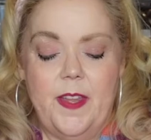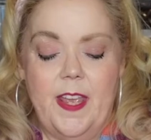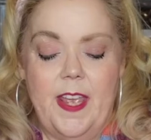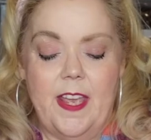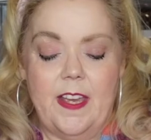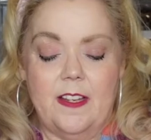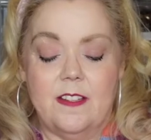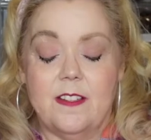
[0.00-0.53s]

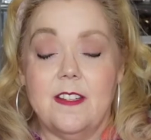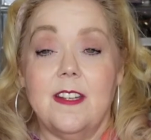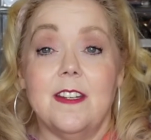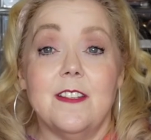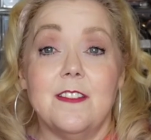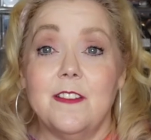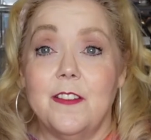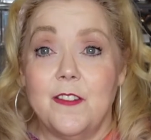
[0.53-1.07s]
and it
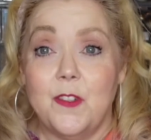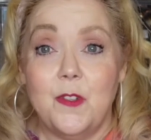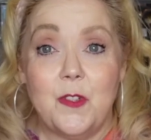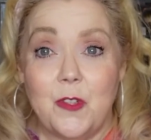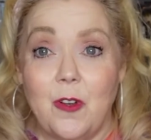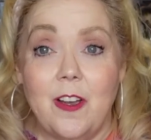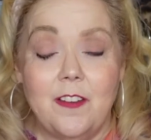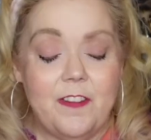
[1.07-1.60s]
is, as you
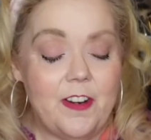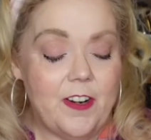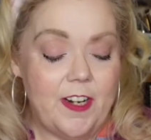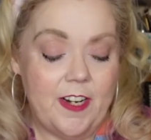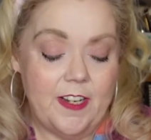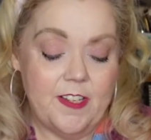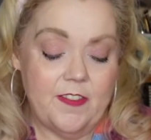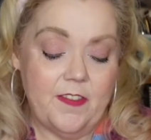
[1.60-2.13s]
saw, a very
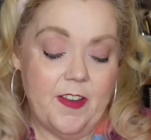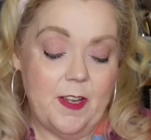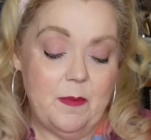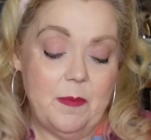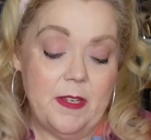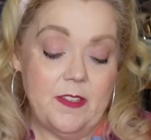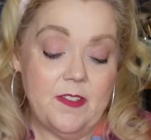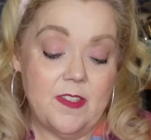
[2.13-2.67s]
nice
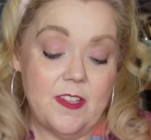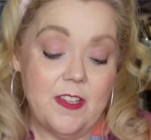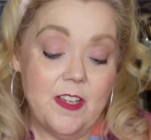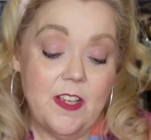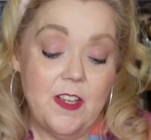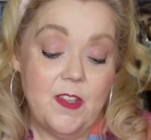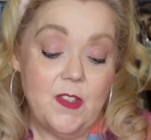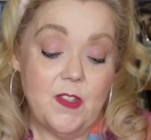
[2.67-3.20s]
fine mist.
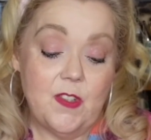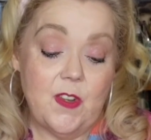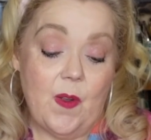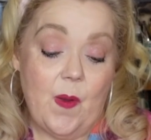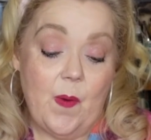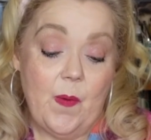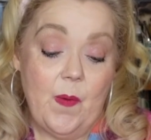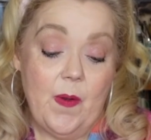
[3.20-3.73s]

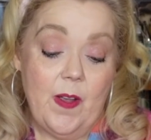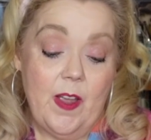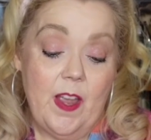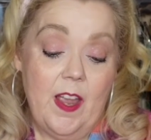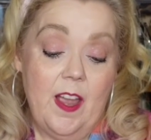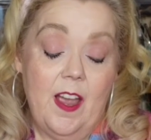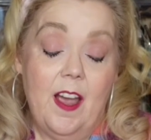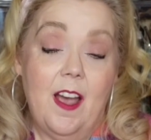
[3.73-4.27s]
So
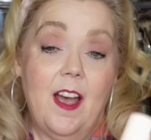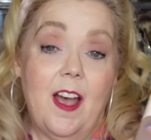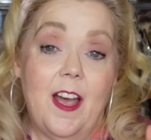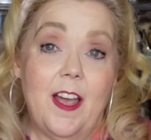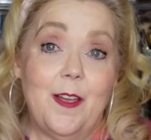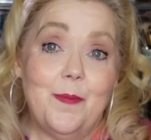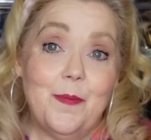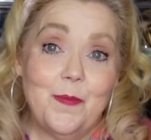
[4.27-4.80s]

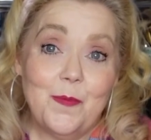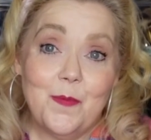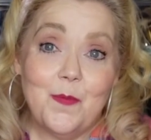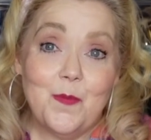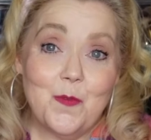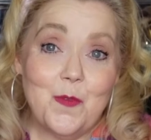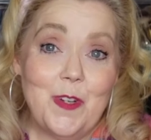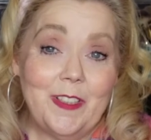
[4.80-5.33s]
I'm
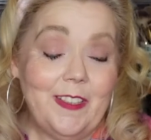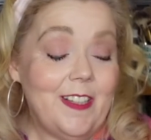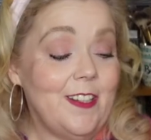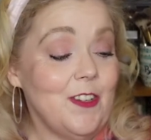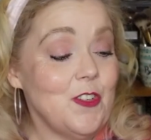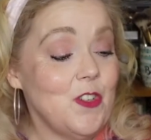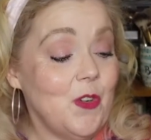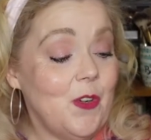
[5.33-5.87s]
really
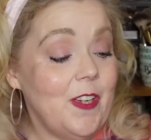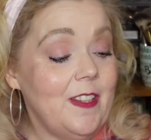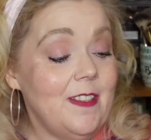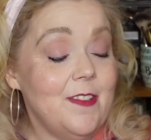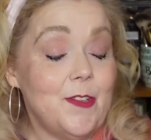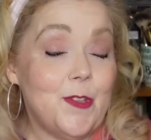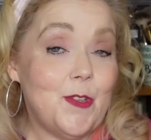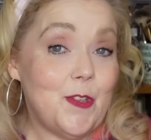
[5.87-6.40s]
enjoying
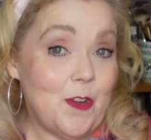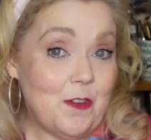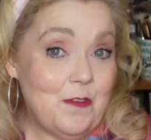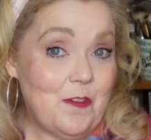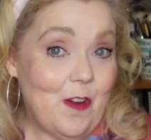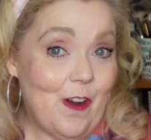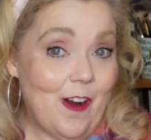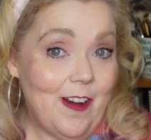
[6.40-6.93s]
this so
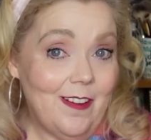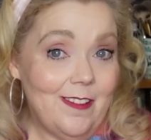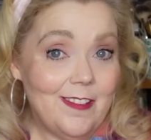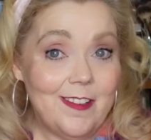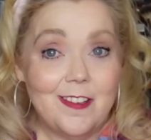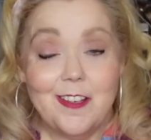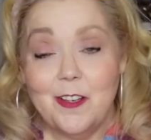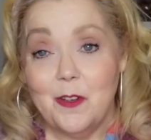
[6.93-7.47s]
far.
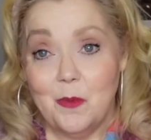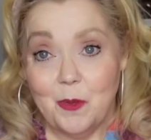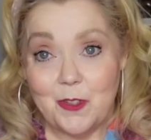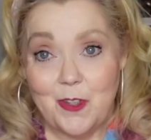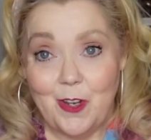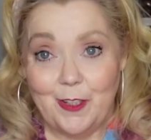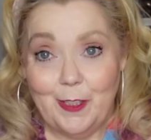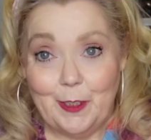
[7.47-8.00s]
We'll
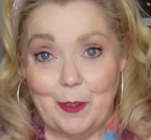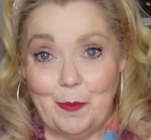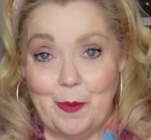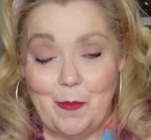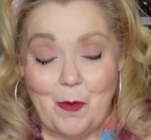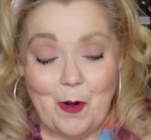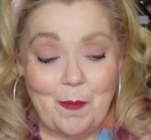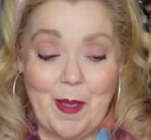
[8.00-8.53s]
talk a little
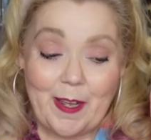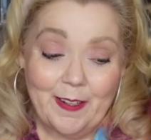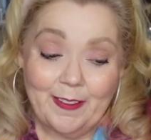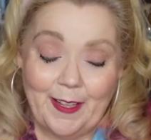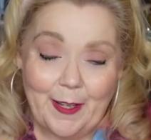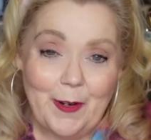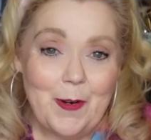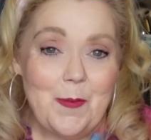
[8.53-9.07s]
bit more about it
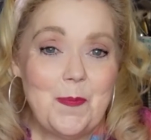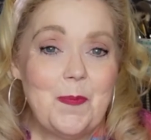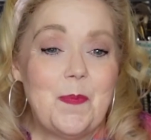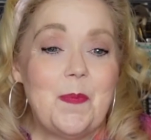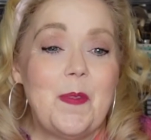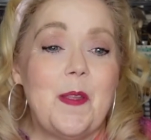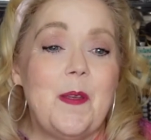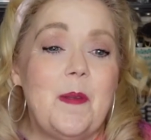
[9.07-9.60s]
later,
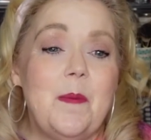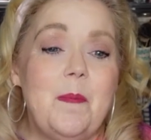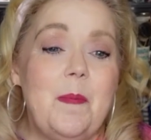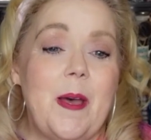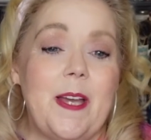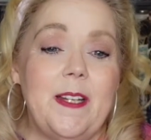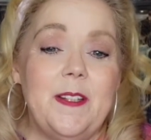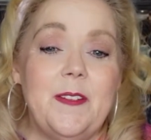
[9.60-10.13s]

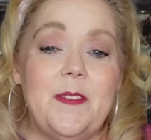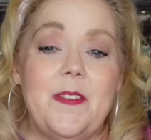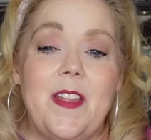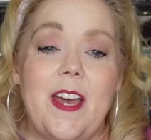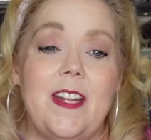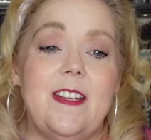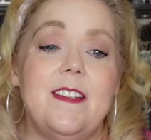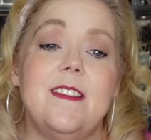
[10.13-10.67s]
but
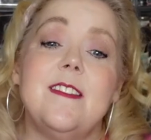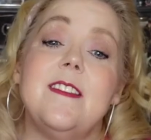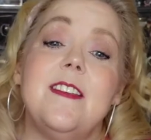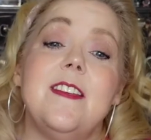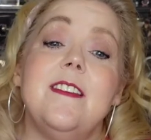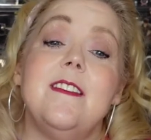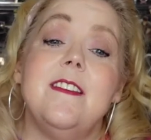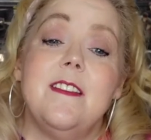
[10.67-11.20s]
that is
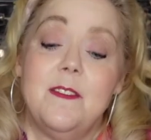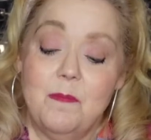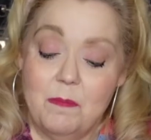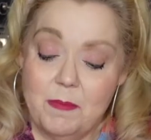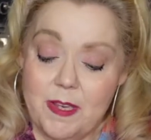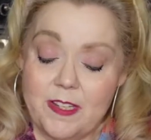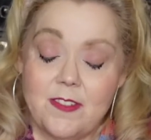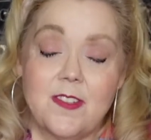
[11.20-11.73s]
the
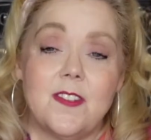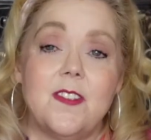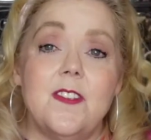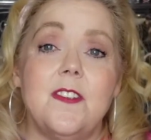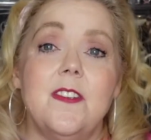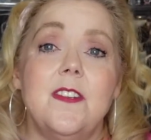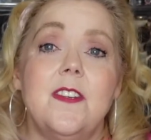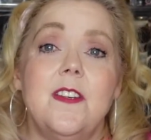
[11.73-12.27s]

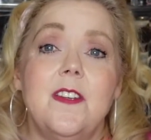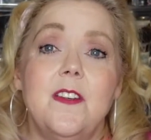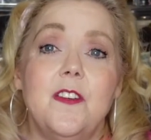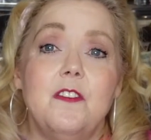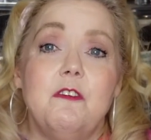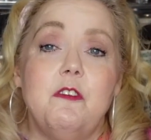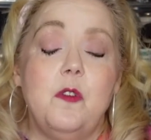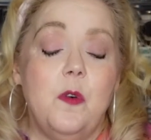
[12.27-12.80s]
mist
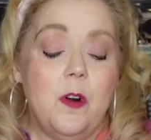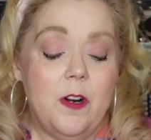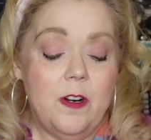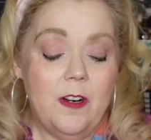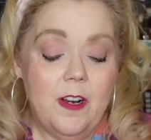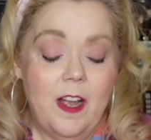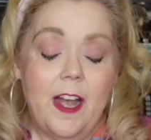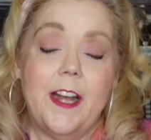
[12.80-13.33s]

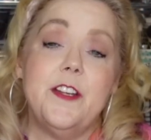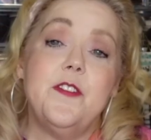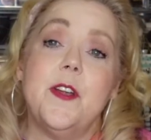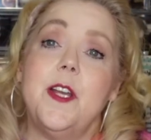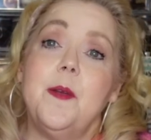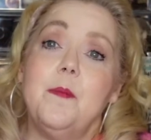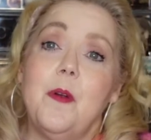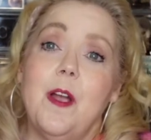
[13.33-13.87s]
for
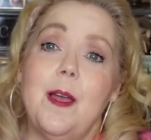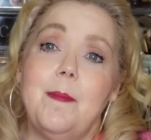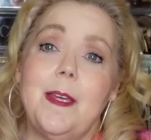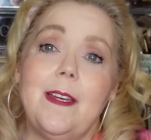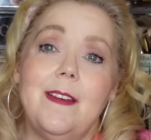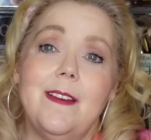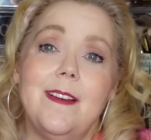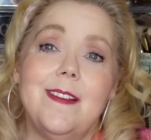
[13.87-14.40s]
hydrating,
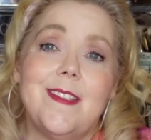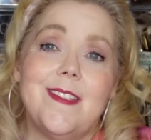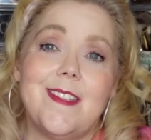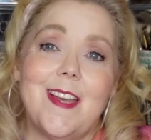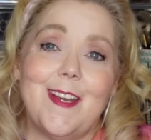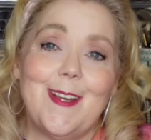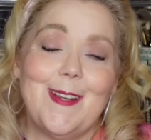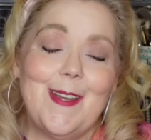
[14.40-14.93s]
priming,
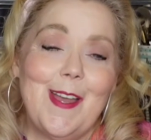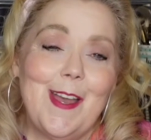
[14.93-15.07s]
setting,